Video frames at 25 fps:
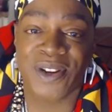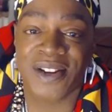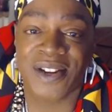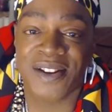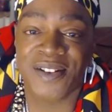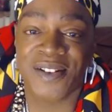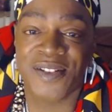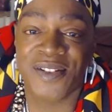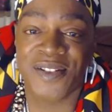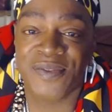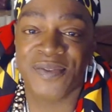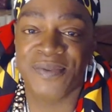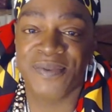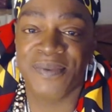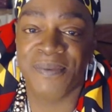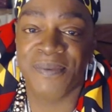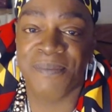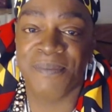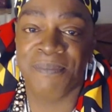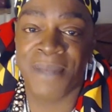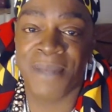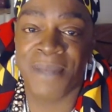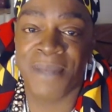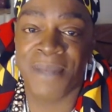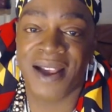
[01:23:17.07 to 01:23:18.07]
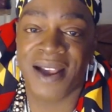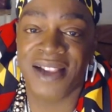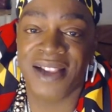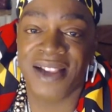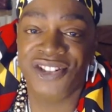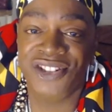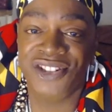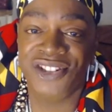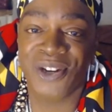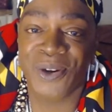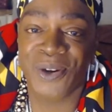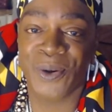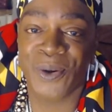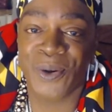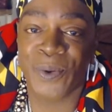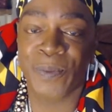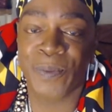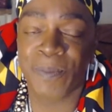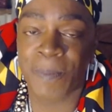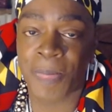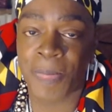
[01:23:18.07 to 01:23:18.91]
of my show,